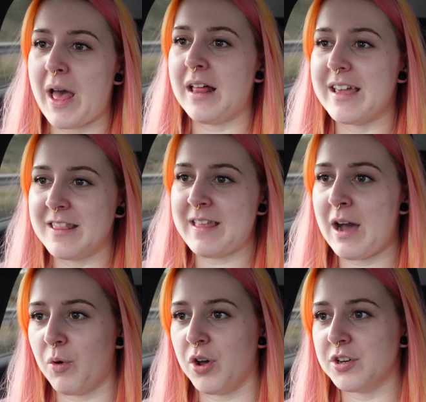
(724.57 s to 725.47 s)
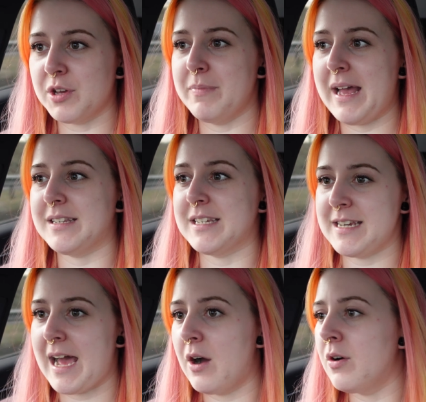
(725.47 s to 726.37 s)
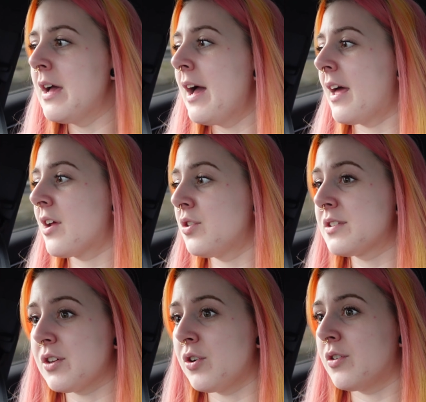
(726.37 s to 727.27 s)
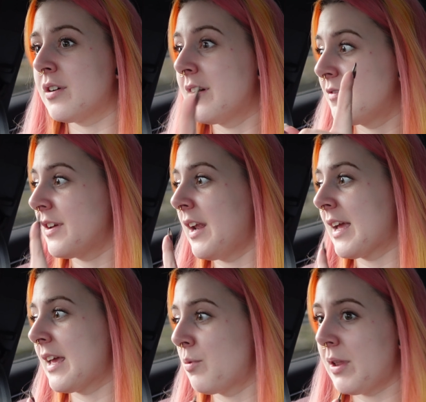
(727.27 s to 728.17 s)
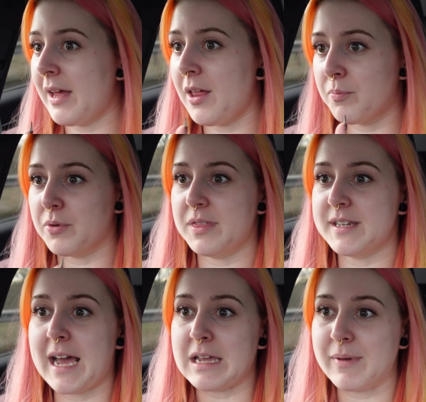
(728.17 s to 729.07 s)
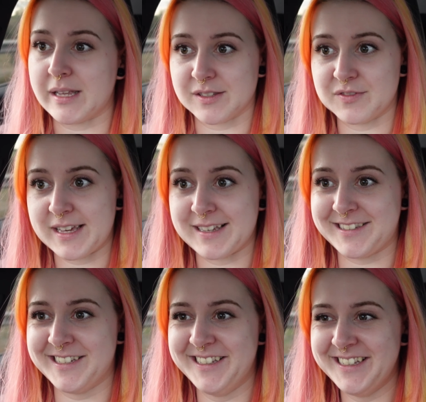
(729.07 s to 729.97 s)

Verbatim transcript: well in that one compared to now. And I also feel like it will help with the timings of things.